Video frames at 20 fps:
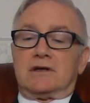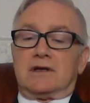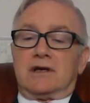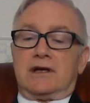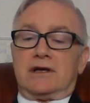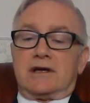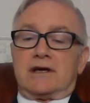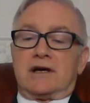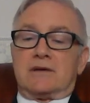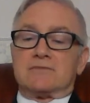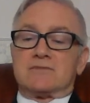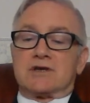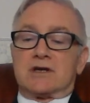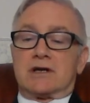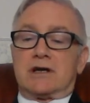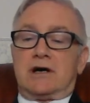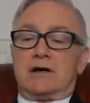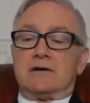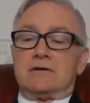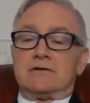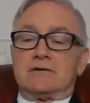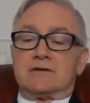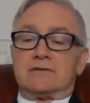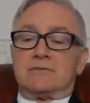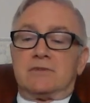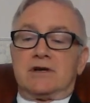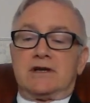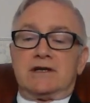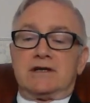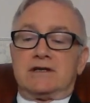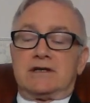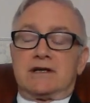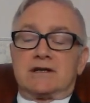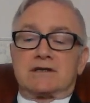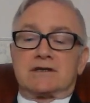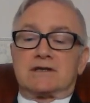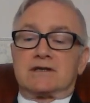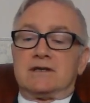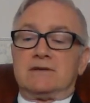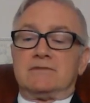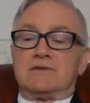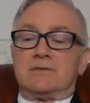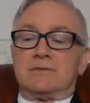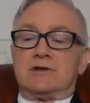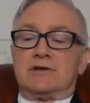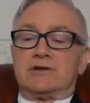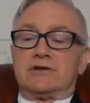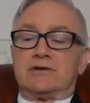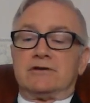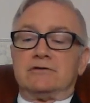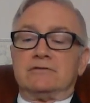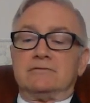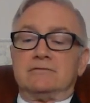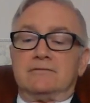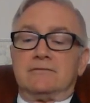It comes and goes, but it does seem to be true."